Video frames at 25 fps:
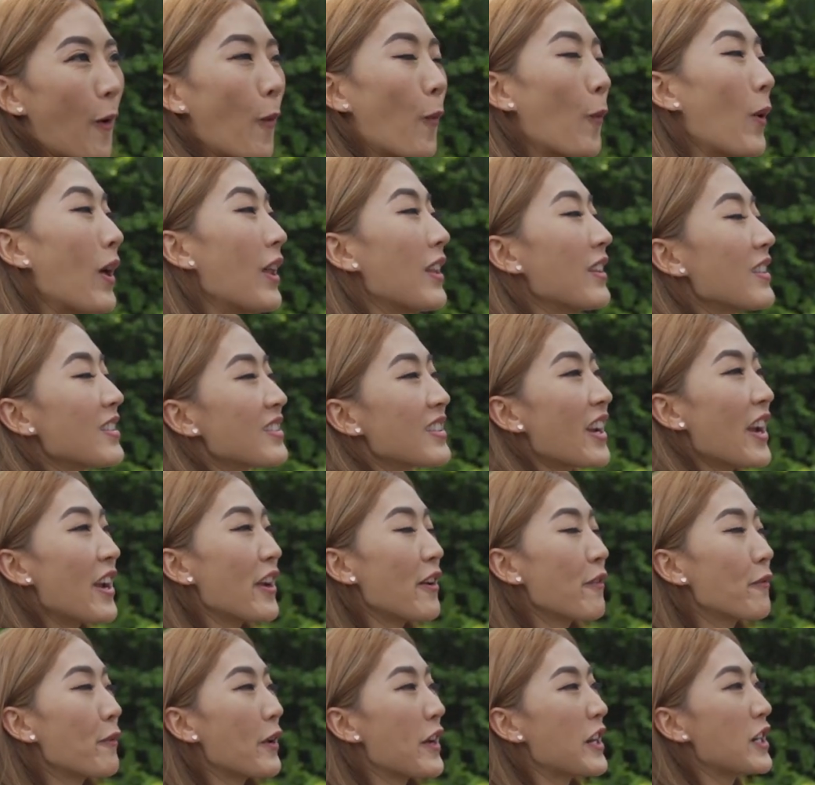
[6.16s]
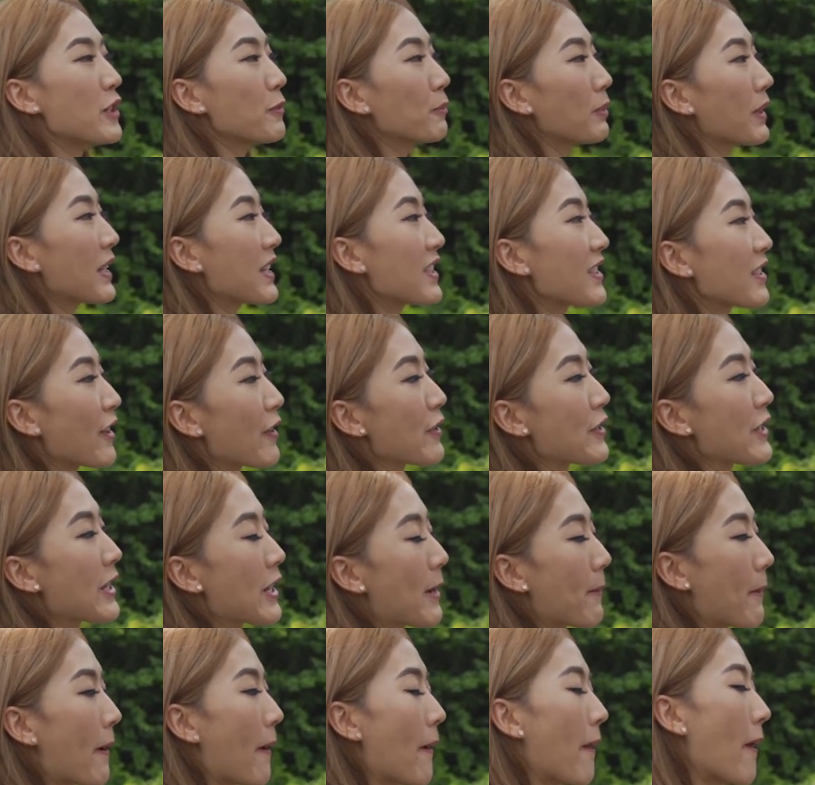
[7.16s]
Well, the standard range plus starts at
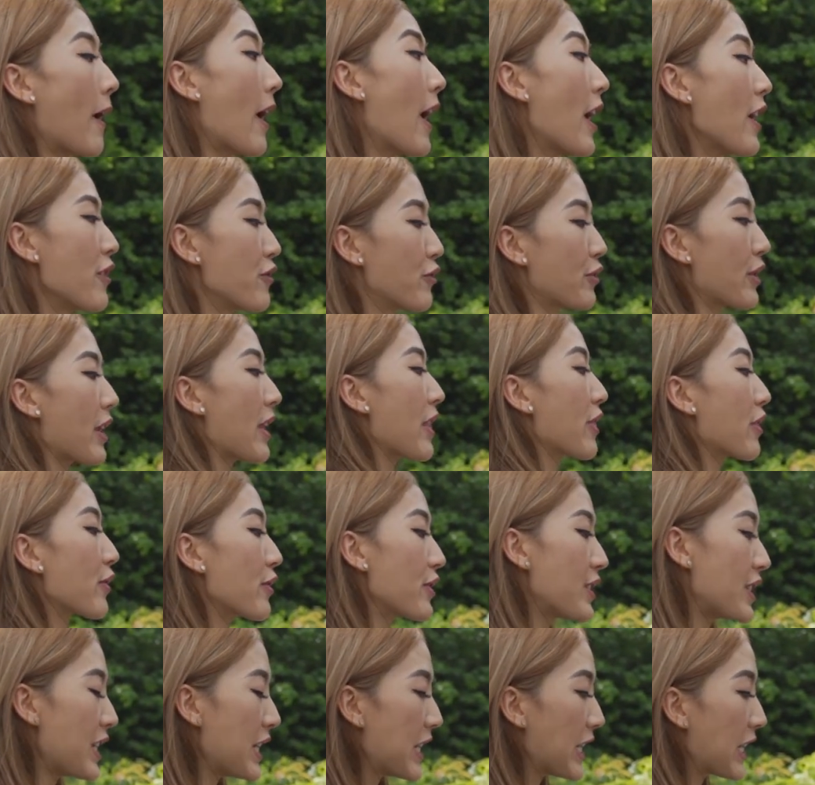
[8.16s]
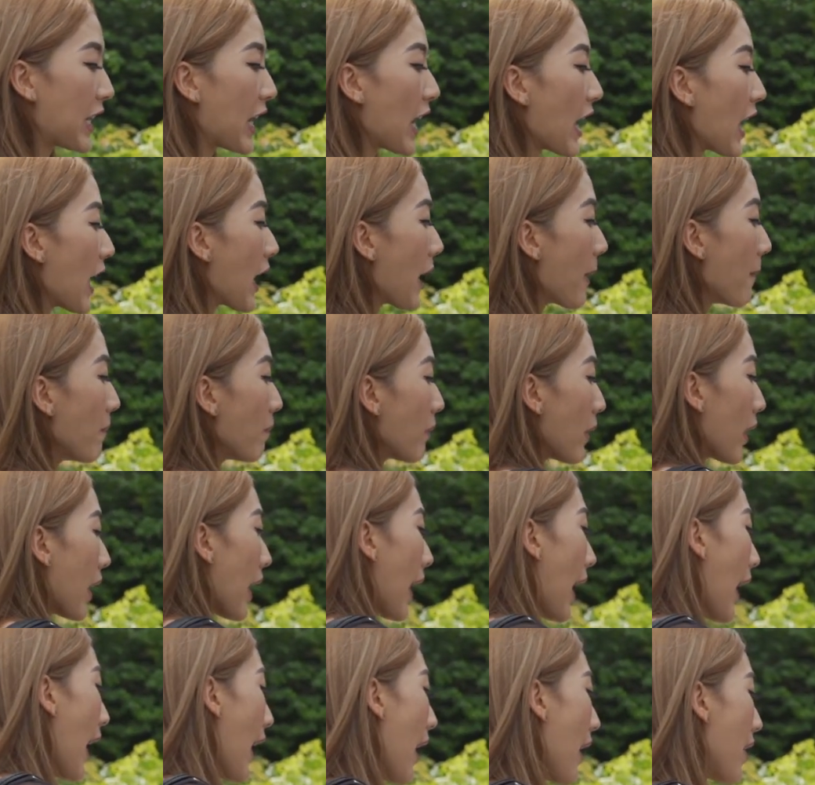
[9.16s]
about 113k,
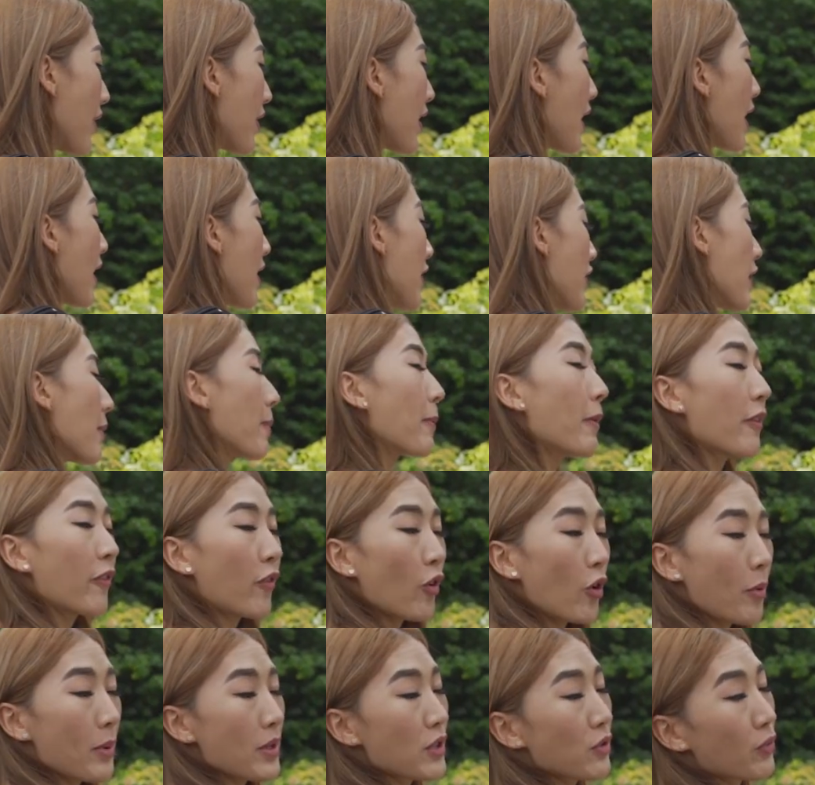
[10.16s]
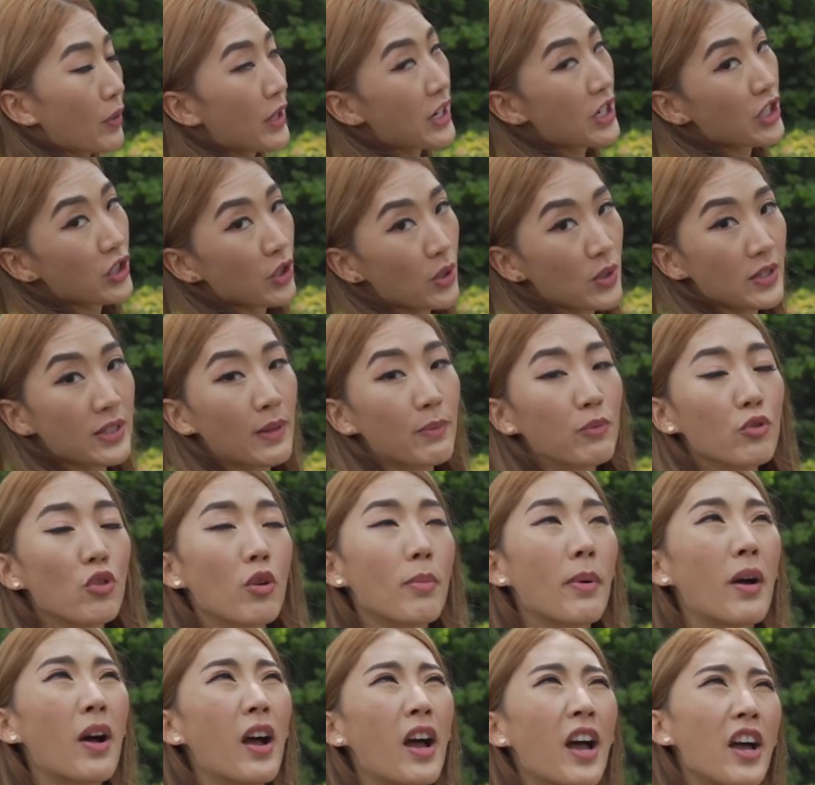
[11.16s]
and then the performance range goes up to
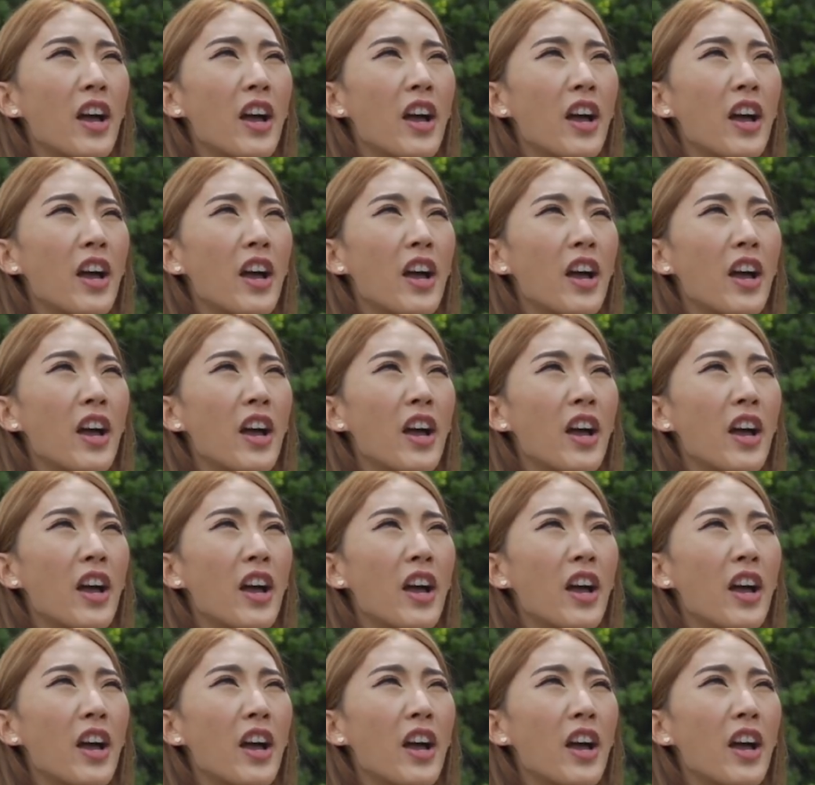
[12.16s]
about